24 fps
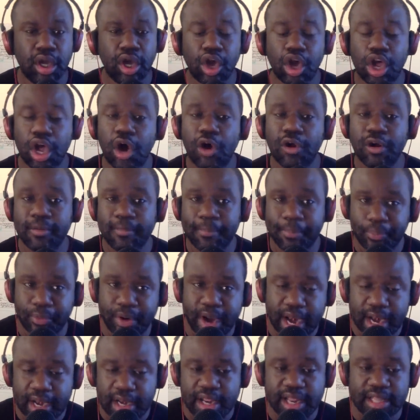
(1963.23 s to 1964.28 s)
Go to
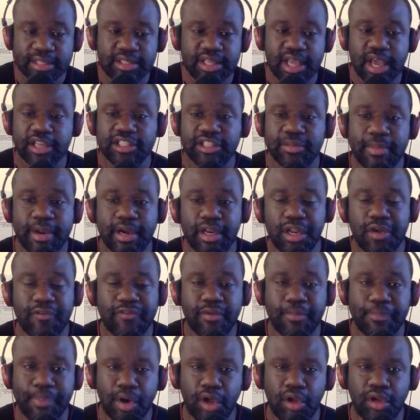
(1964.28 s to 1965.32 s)
Britain and tell somebody you're
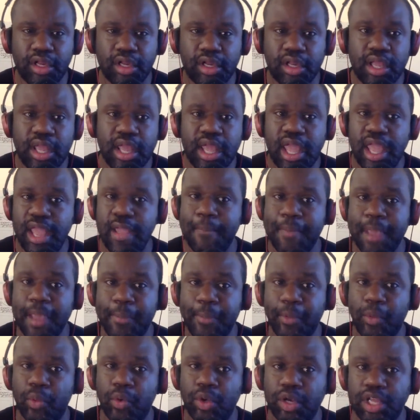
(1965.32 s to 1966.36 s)
from Poland, and
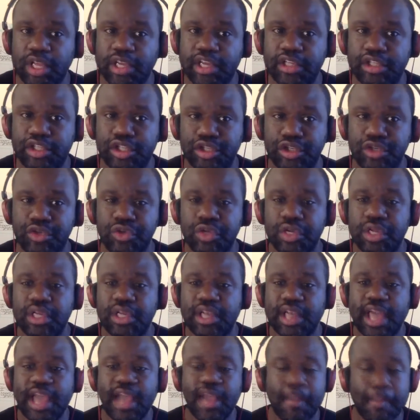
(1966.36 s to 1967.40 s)
people will look at you
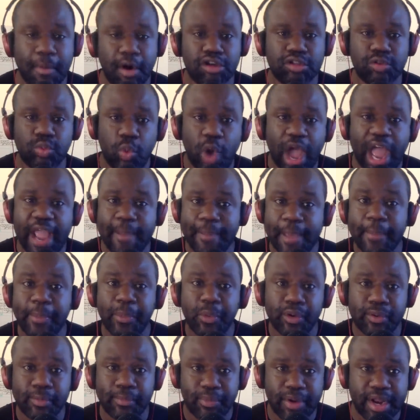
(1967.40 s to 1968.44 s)
like most white
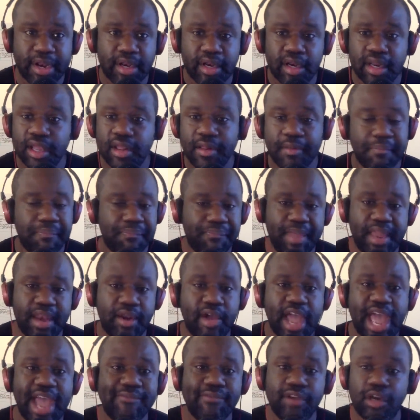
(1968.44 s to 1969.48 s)
people in Britain. They
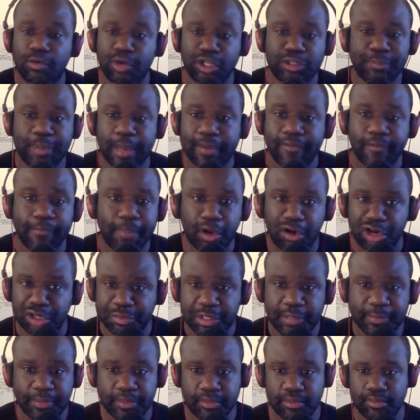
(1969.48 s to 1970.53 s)
don't have no respect for Polish
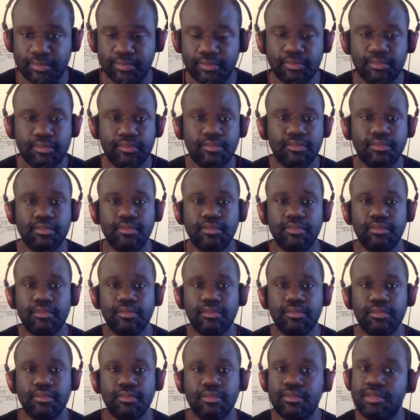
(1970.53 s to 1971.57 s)
people.
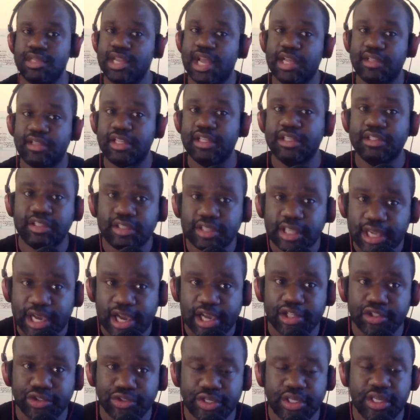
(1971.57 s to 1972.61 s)
Now, this is a
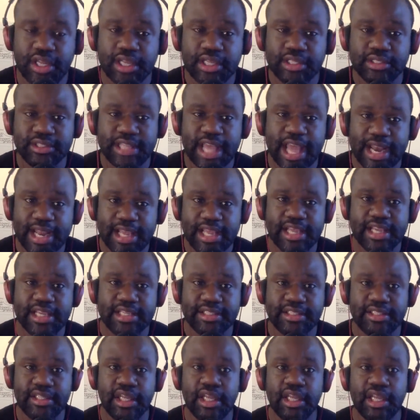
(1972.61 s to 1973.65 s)
country that
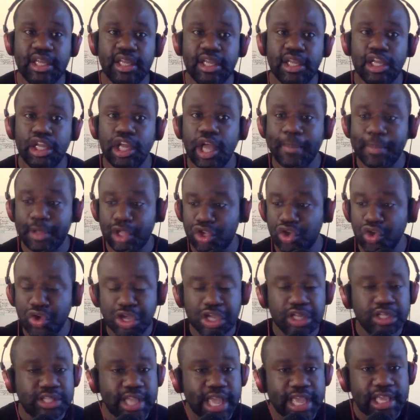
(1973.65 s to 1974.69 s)
is. I mean, you
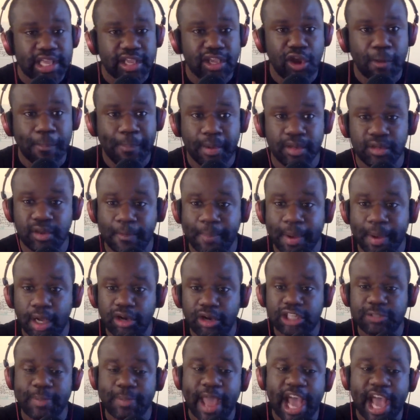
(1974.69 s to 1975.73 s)
can take your the
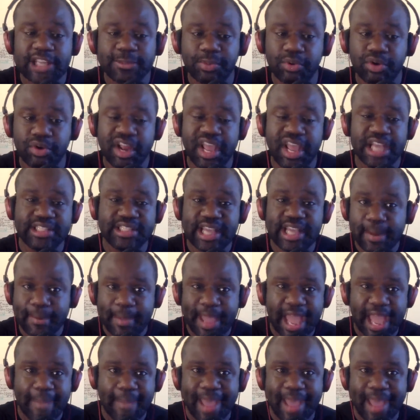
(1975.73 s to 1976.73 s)
Polish passport. It's not a bad